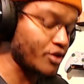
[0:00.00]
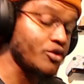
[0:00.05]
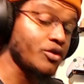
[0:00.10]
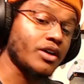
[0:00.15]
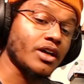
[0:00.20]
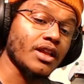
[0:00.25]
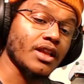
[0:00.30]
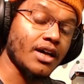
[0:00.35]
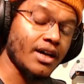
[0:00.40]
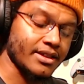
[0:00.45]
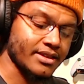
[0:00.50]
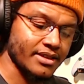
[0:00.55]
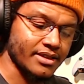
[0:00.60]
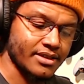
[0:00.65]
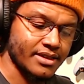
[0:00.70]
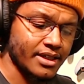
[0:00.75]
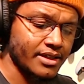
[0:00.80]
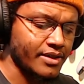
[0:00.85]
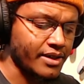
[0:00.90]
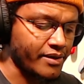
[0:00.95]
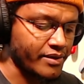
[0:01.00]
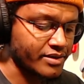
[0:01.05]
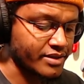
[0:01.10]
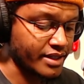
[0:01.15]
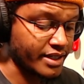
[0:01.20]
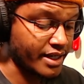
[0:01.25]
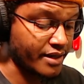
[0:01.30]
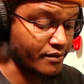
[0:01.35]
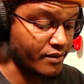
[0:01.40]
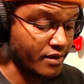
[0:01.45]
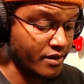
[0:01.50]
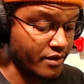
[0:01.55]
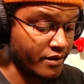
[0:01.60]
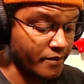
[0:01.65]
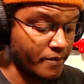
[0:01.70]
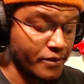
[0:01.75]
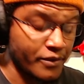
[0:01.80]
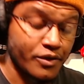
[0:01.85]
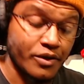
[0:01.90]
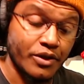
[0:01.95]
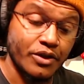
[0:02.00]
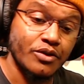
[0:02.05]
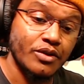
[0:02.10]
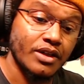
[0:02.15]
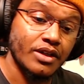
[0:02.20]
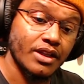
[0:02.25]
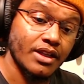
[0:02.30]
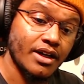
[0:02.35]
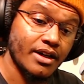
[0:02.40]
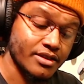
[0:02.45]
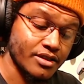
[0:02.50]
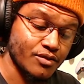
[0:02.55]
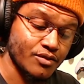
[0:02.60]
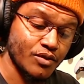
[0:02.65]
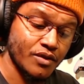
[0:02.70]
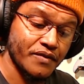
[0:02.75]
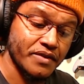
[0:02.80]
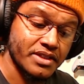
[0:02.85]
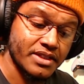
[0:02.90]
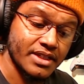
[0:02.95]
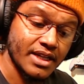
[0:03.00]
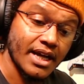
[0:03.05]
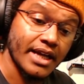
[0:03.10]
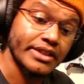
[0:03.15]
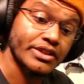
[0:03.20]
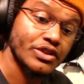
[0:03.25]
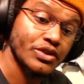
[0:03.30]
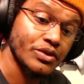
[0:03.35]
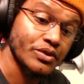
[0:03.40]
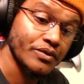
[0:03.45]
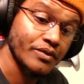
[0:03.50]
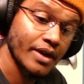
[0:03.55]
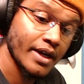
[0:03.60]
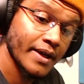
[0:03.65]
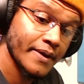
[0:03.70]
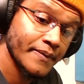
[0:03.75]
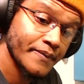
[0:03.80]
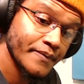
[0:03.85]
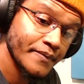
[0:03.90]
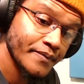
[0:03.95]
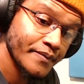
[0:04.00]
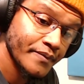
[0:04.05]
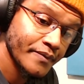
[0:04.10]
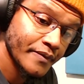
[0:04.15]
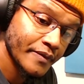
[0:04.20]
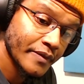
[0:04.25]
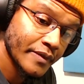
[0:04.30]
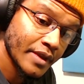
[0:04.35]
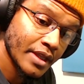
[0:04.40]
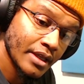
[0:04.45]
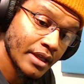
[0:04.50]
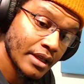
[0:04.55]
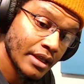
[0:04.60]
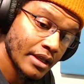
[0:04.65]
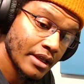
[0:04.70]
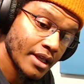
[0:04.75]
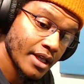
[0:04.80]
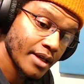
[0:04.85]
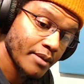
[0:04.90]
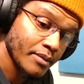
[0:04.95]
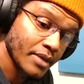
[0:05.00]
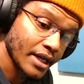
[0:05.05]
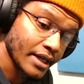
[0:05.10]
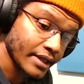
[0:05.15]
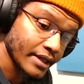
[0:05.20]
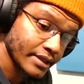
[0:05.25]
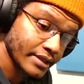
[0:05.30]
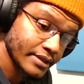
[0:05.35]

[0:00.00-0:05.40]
Colossus. I knew I was saying that wrong. So the New Colossus, Wolfenstein 2, right? Bruh.